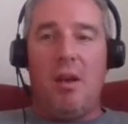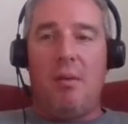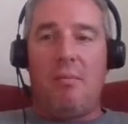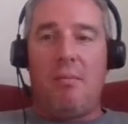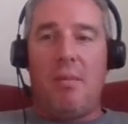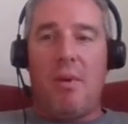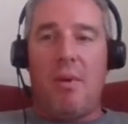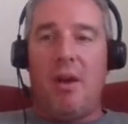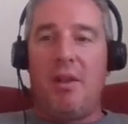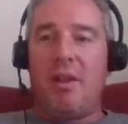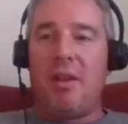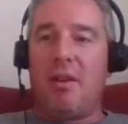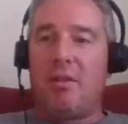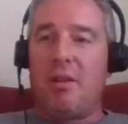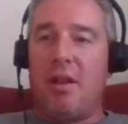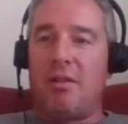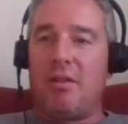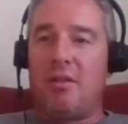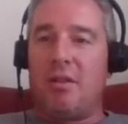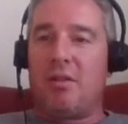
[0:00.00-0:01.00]
I think I'd
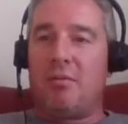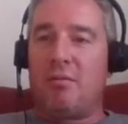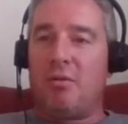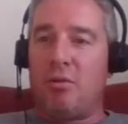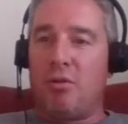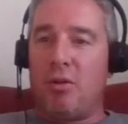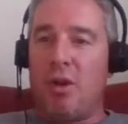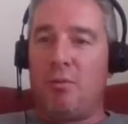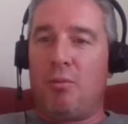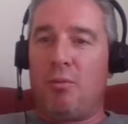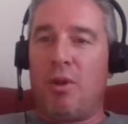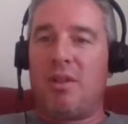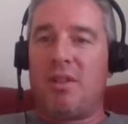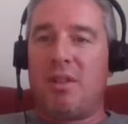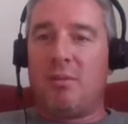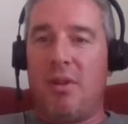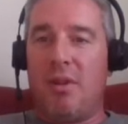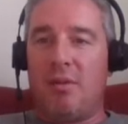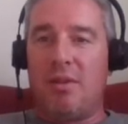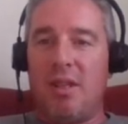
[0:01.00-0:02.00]
like to just try and bring some
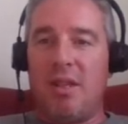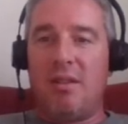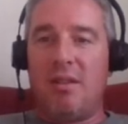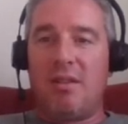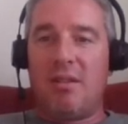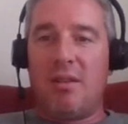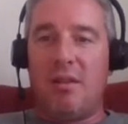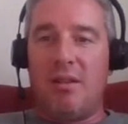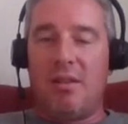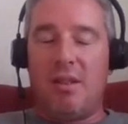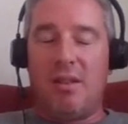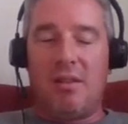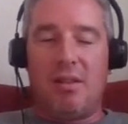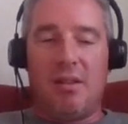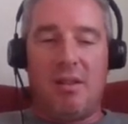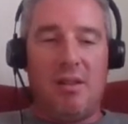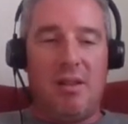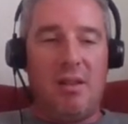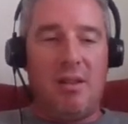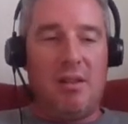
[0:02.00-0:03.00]
of those insights
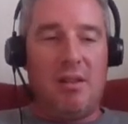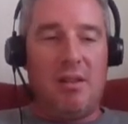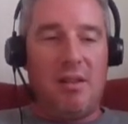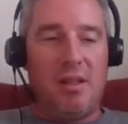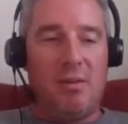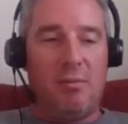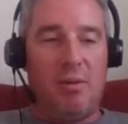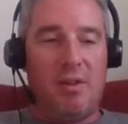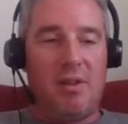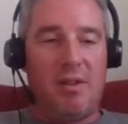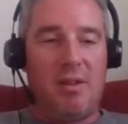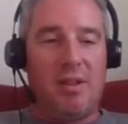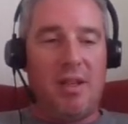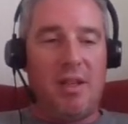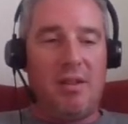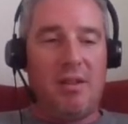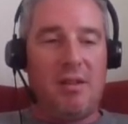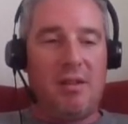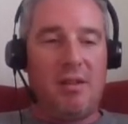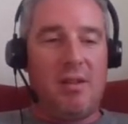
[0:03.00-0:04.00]
into this
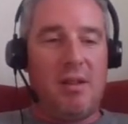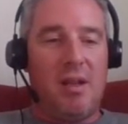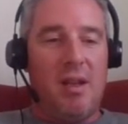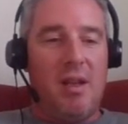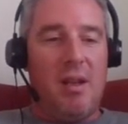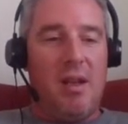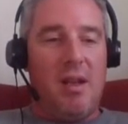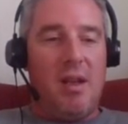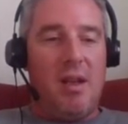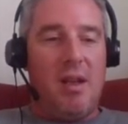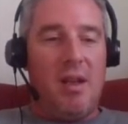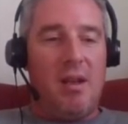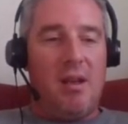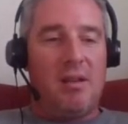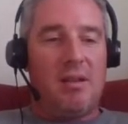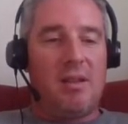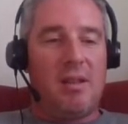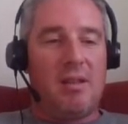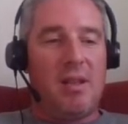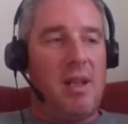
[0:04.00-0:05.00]
presentation
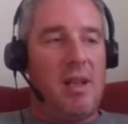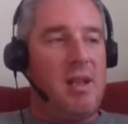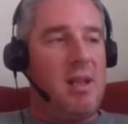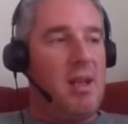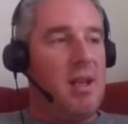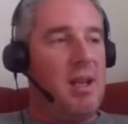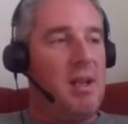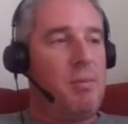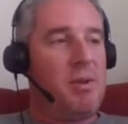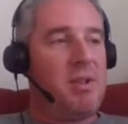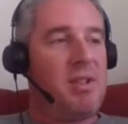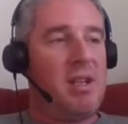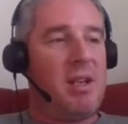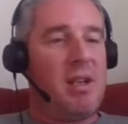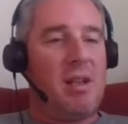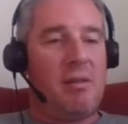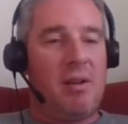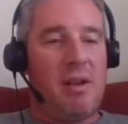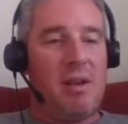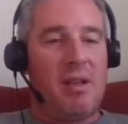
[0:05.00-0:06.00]
today. And in
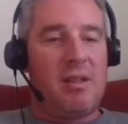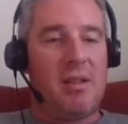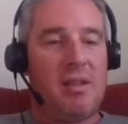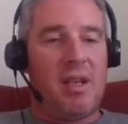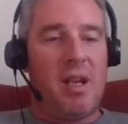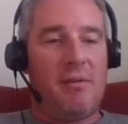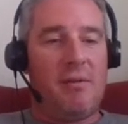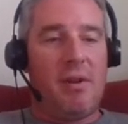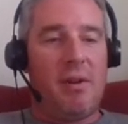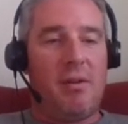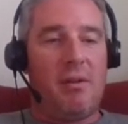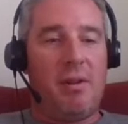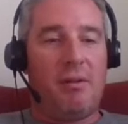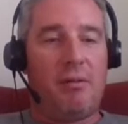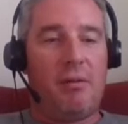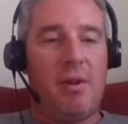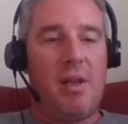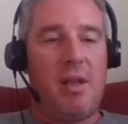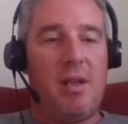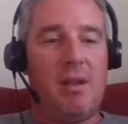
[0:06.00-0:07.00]
particular, I'd like to cover
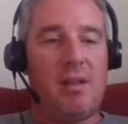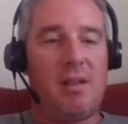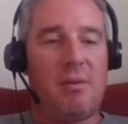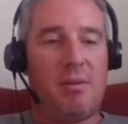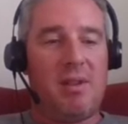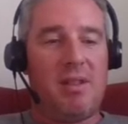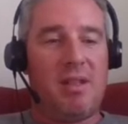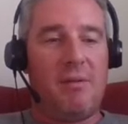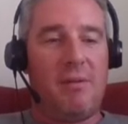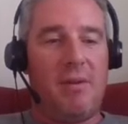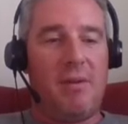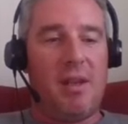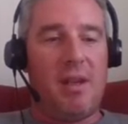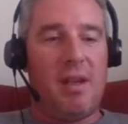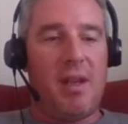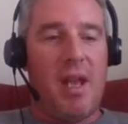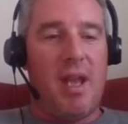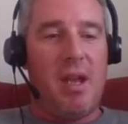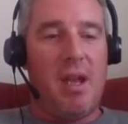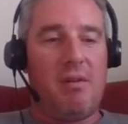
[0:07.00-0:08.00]
three specific
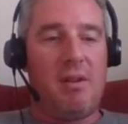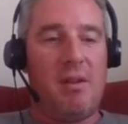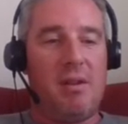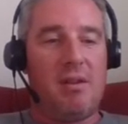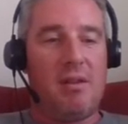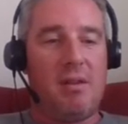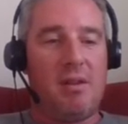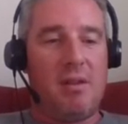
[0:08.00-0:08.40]
areas.